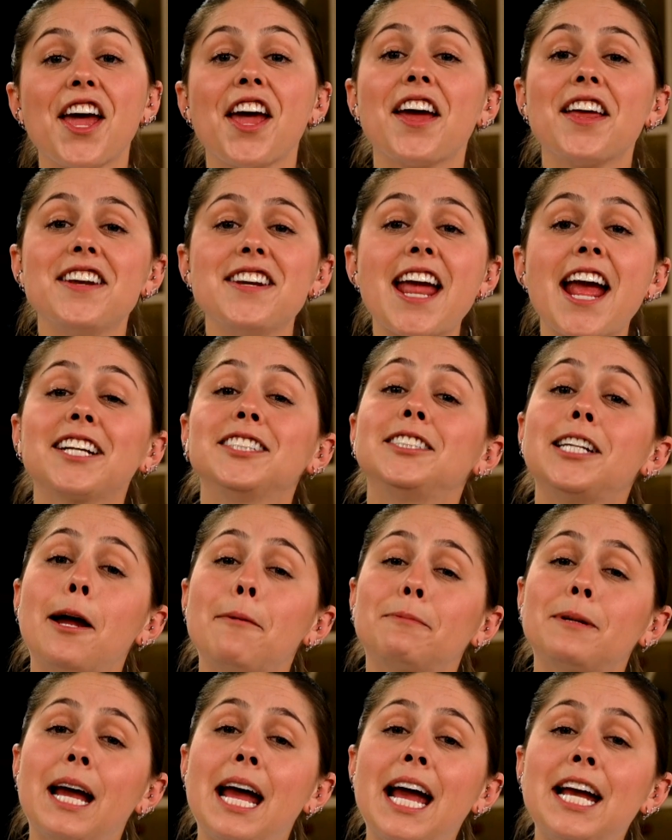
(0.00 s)
Next
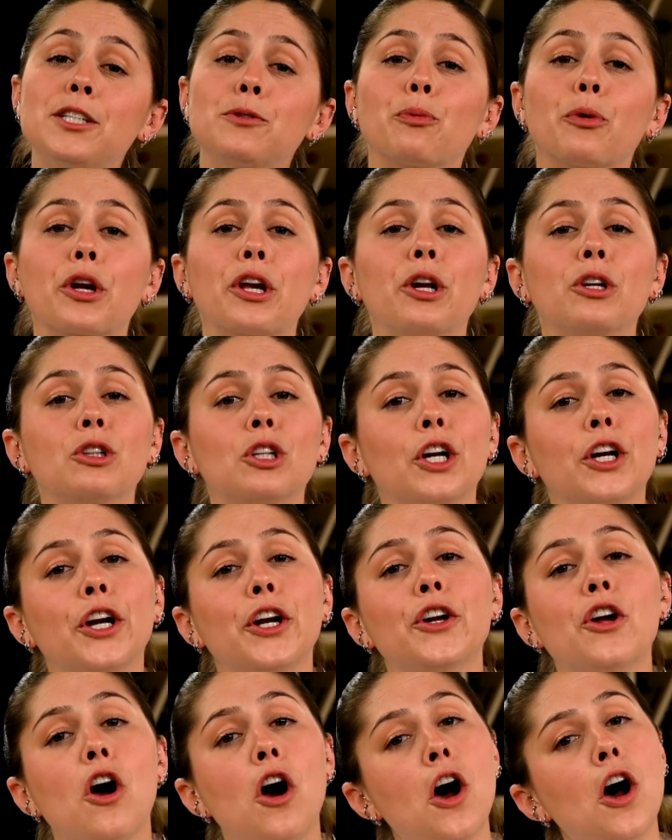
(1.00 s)
up, guys, we're going to
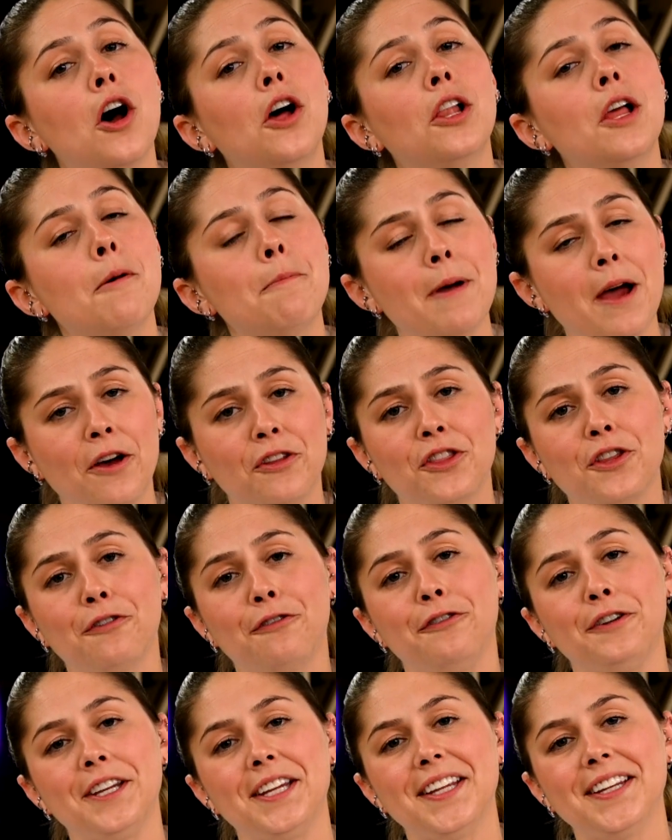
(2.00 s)
learn all about the
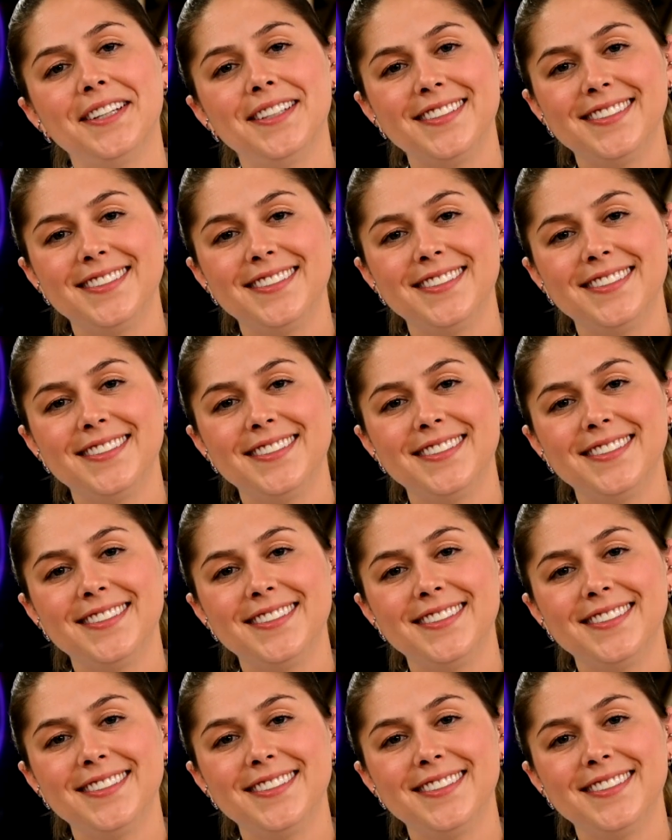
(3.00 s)
feed.